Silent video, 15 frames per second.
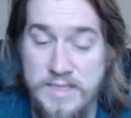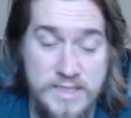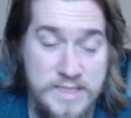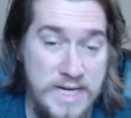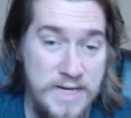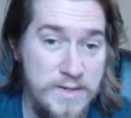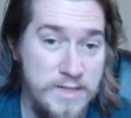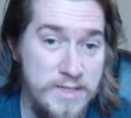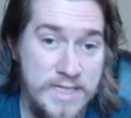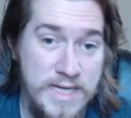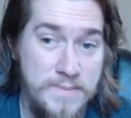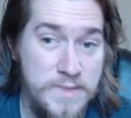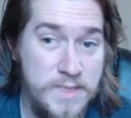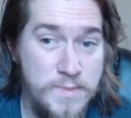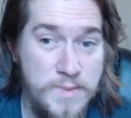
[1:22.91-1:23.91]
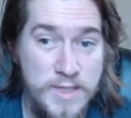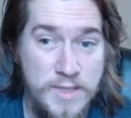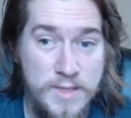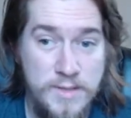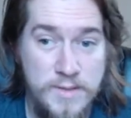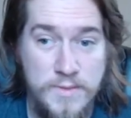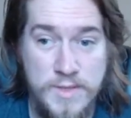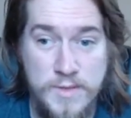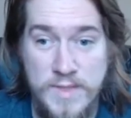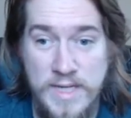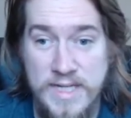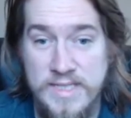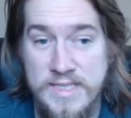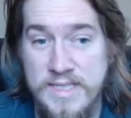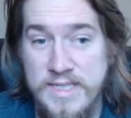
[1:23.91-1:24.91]
Daring Escape Springer, which we
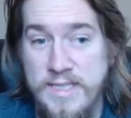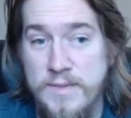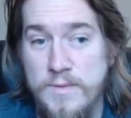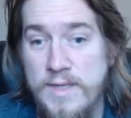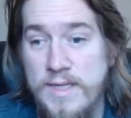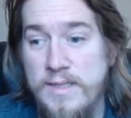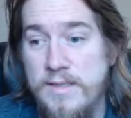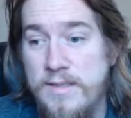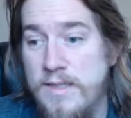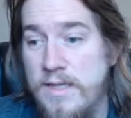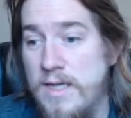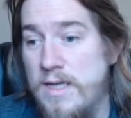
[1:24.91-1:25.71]
hadn't seen in a while.